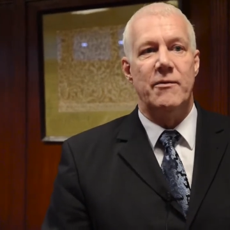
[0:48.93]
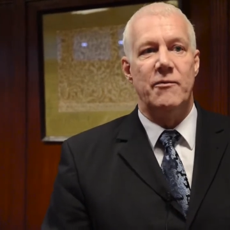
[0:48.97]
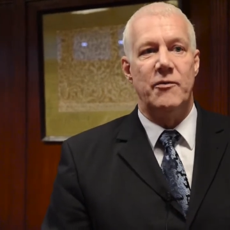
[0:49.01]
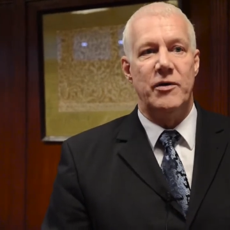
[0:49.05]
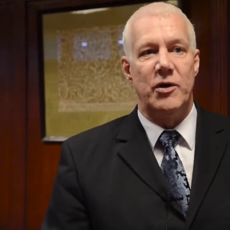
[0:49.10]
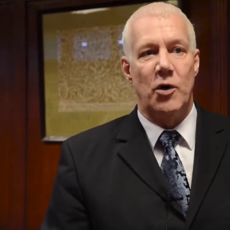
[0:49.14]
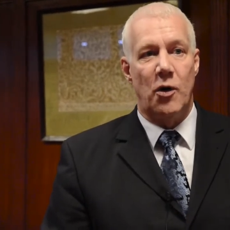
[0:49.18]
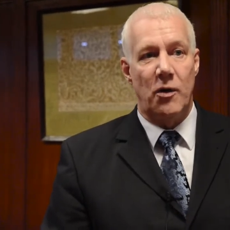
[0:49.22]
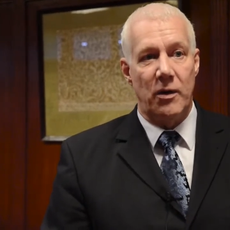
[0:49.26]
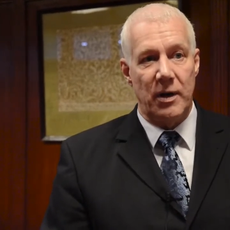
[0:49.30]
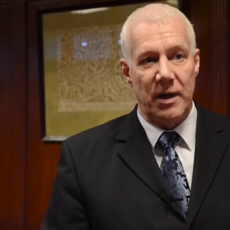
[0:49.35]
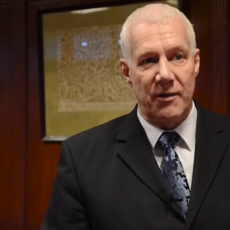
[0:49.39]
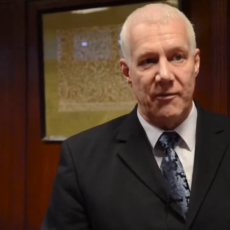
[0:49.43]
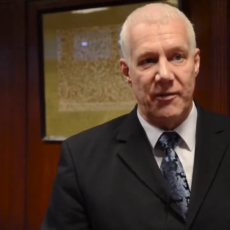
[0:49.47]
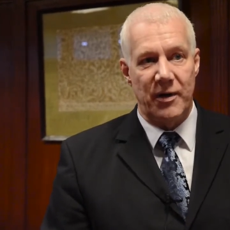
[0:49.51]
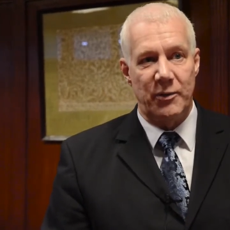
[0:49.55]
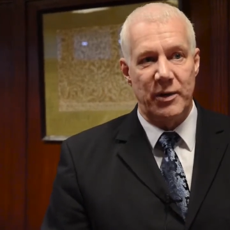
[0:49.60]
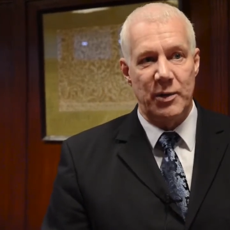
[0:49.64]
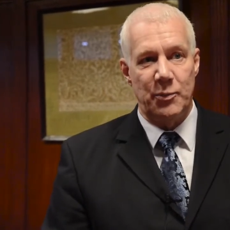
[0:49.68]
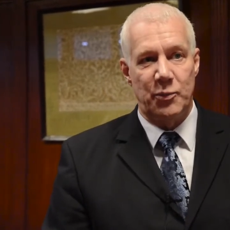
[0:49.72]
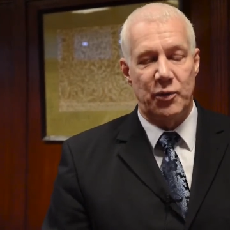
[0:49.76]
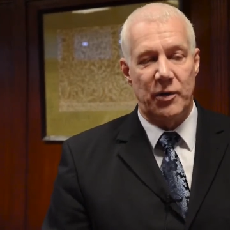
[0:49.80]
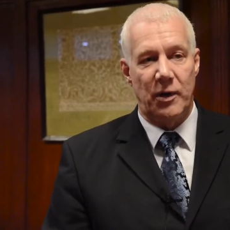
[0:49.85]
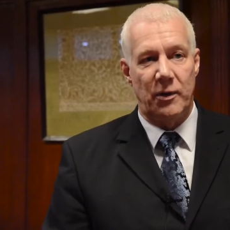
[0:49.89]
We all are
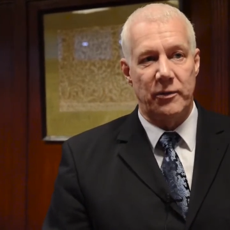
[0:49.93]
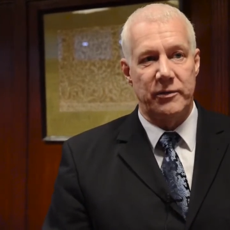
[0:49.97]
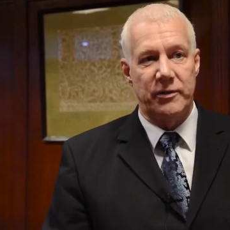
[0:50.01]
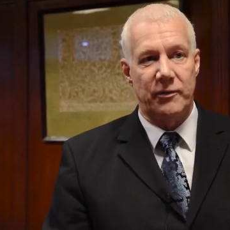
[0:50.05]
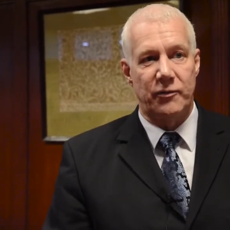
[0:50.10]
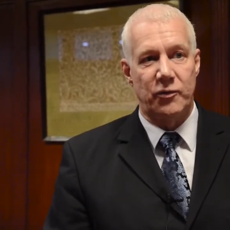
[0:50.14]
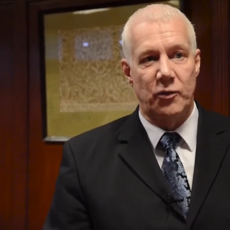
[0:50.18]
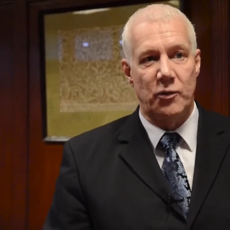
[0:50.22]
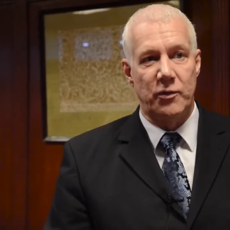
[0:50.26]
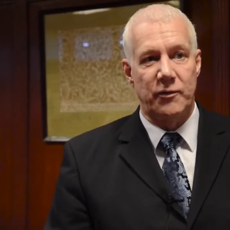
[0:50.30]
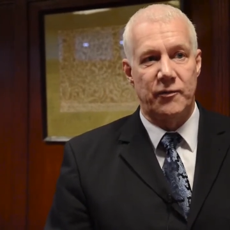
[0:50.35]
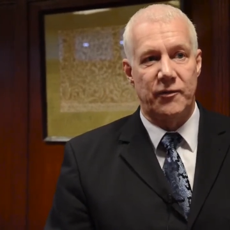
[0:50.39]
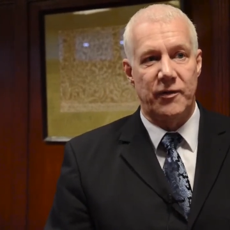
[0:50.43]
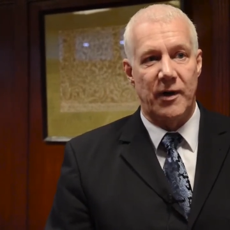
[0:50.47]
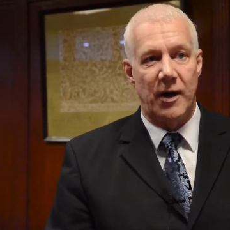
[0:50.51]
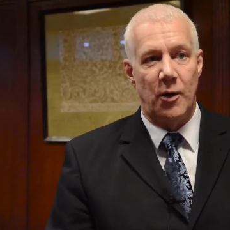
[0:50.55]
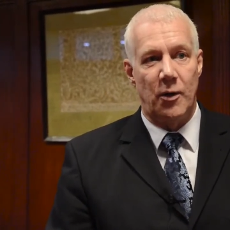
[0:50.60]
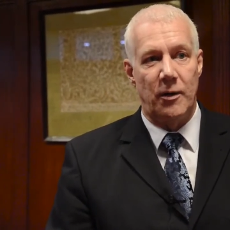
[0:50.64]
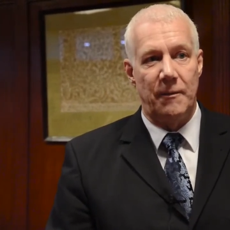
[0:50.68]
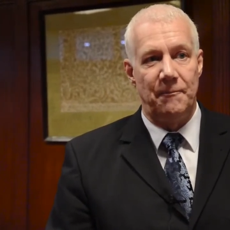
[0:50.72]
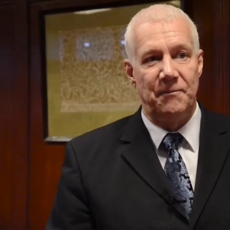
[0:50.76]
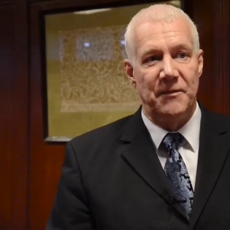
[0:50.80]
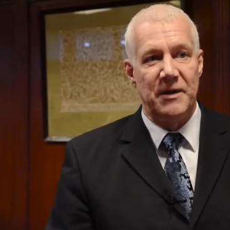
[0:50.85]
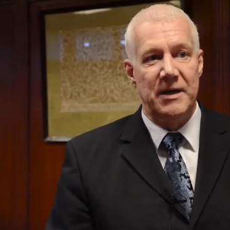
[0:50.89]
very proud of Ruth
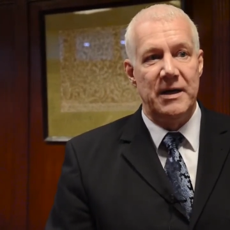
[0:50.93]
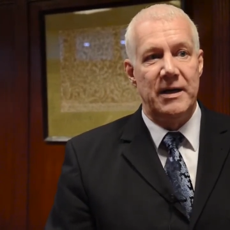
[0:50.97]
Fau,